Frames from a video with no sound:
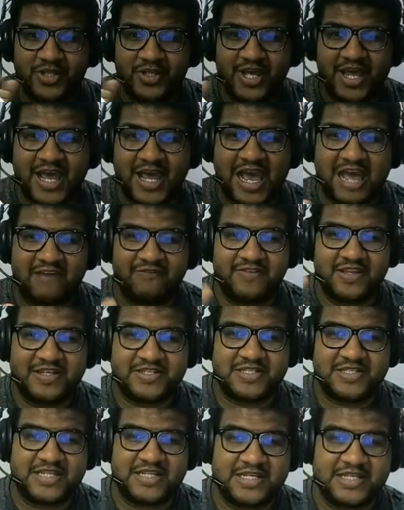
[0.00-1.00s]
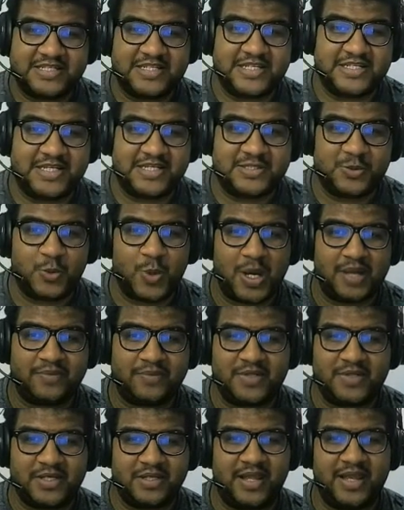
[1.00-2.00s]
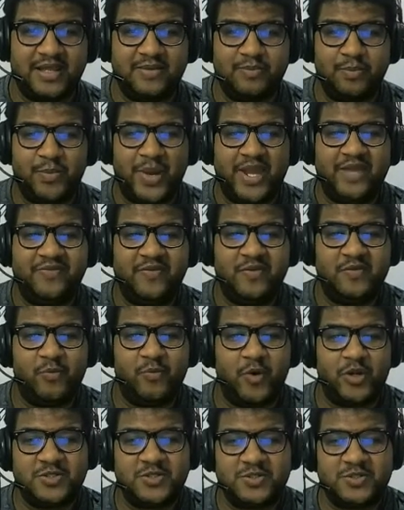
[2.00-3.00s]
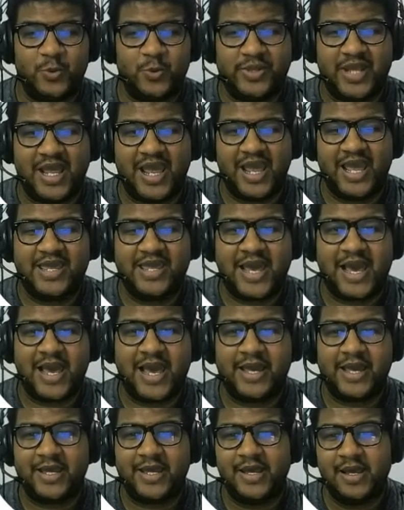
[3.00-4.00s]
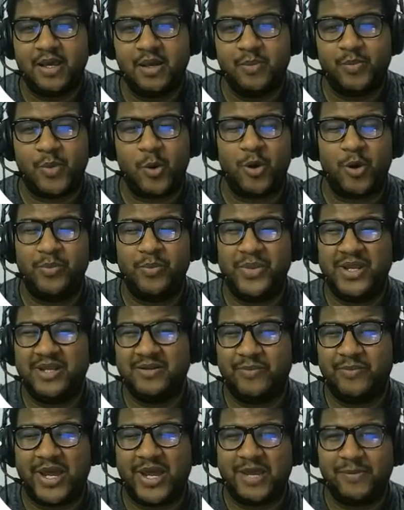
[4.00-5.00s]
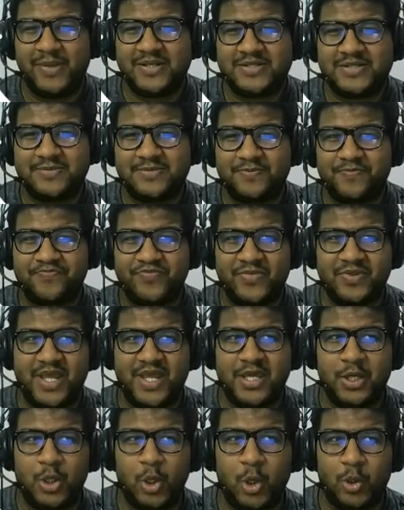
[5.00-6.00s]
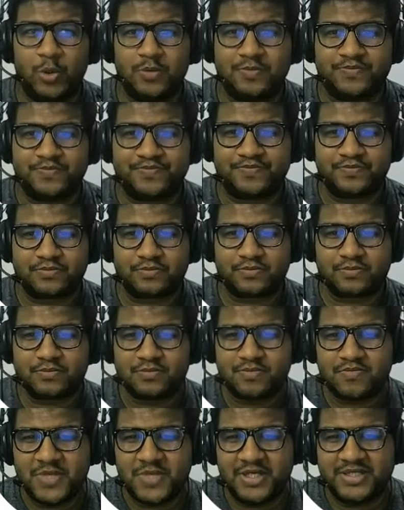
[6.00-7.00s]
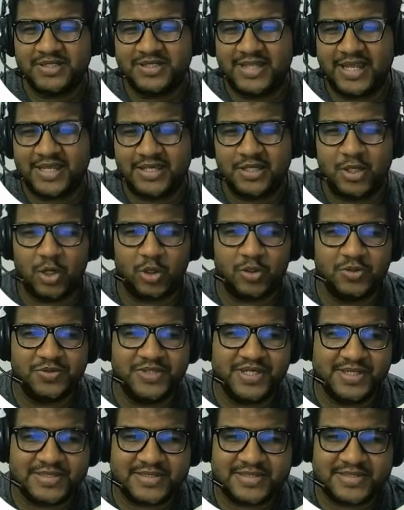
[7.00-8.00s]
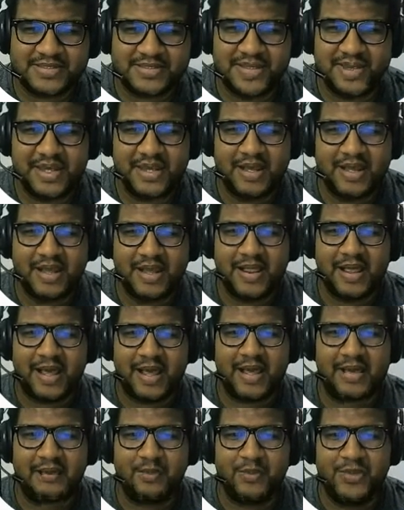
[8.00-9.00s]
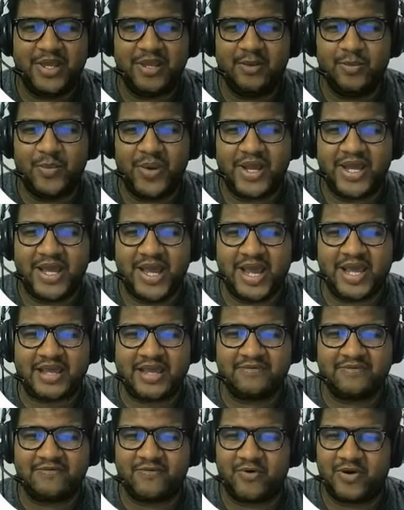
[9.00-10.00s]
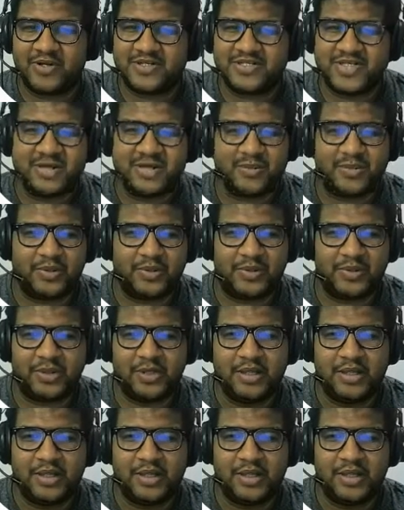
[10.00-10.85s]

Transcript: they have, this one, they pay the invoice with AI or bill payments. They call they call this bill pay AI. For example,